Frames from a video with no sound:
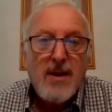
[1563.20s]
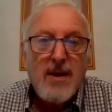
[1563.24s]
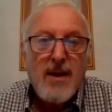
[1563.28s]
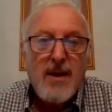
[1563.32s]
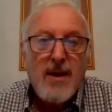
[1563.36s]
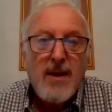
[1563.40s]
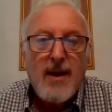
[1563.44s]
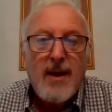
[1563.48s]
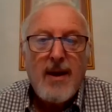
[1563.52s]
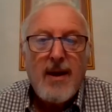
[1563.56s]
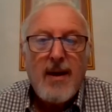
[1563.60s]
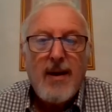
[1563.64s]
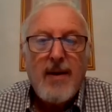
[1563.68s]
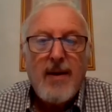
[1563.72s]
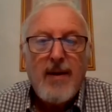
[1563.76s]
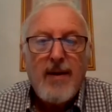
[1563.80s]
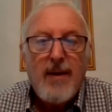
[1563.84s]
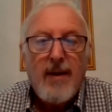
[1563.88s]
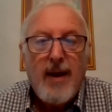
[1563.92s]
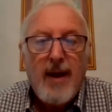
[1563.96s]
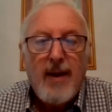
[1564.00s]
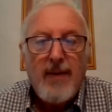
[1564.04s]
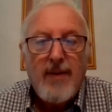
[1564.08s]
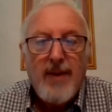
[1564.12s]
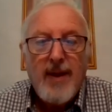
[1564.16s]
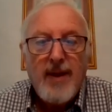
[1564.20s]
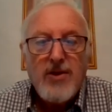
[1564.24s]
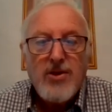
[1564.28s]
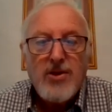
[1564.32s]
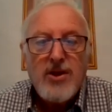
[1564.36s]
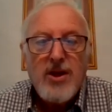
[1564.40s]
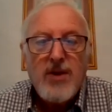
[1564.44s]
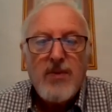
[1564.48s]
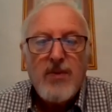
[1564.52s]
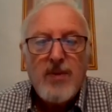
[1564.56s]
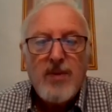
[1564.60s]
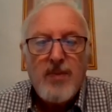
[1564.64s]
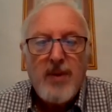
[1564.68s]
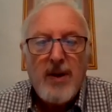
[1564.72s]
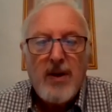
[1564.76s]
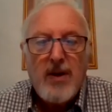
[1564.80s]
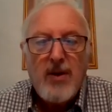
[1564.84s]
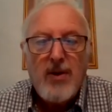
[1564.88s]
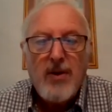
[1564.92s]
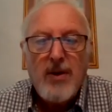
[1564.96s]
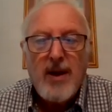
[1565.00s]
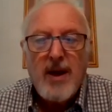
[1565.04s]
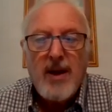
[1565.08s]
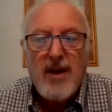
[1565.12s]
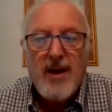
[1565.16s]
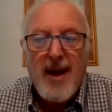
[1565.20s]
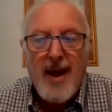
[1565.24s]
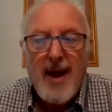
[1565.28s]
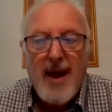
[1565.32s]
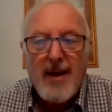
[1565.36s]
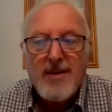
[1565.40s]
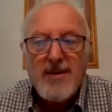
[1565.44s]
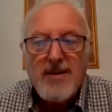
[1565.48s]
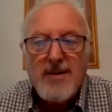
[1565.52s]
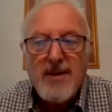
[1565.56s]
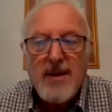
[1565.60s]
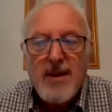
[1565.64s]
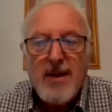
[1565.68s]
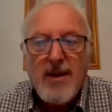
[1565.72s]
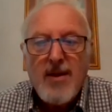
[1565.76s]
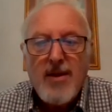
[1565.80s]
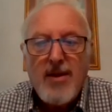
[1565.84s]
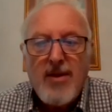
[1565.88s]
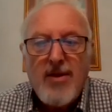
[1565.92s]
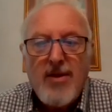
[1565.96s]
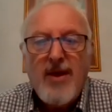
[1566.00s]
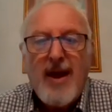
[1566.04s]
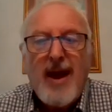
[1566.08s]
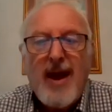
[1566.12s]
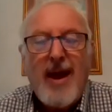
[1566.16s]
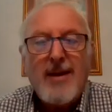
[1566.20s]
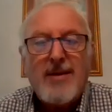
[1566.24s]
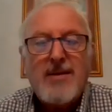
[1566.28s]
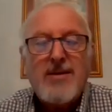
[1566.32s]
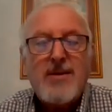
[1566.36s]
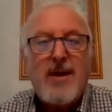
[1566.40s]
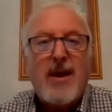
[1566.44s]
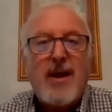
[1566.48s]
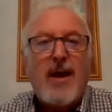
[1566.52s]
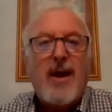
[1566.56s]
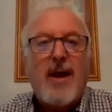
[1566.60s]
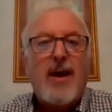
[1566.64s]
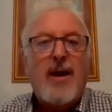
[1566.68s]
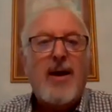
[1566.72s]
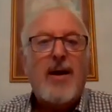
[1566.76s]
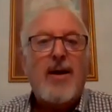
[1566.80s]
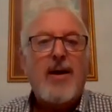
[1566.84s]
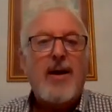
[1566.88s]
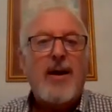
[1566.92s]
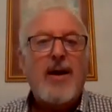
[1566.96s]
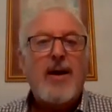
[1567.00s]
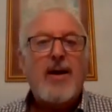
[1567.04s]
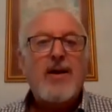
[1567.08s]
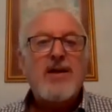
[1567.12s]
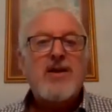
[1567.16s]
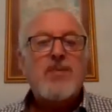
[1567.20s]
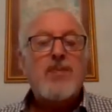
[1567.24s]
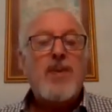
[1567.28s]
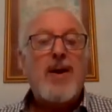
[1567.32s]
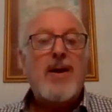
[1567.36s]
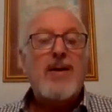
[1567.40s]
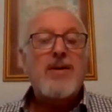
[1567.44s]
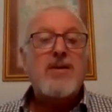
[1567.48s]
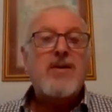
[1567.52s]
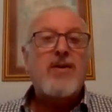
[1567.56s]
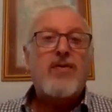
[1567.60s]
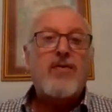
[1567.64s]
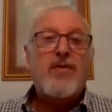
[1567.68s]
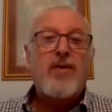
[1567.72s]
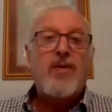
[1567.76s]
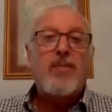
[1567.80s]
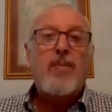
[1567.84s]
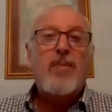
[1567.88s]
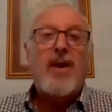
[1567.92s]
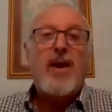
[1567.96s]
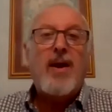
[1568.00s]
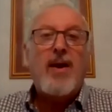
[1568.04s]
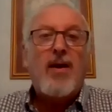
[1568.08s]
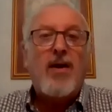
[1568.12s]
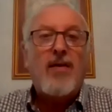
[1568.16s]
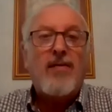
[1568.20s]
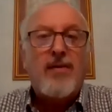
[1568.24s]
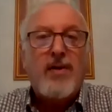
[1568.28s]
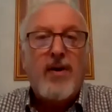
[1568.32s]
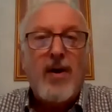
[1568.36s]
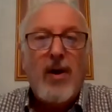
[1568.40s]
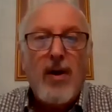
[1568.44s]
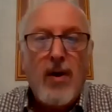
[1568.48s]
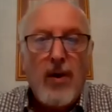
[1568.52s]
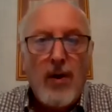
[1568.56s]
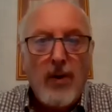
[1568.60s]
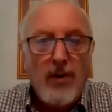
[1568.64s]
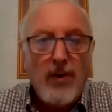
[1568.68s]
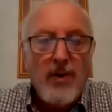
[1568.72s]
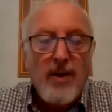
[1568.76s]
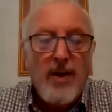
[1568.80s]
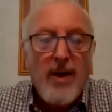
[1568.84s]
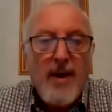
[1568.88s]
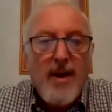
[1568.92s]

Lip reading: And then she would be looking at that expensive repair of her own.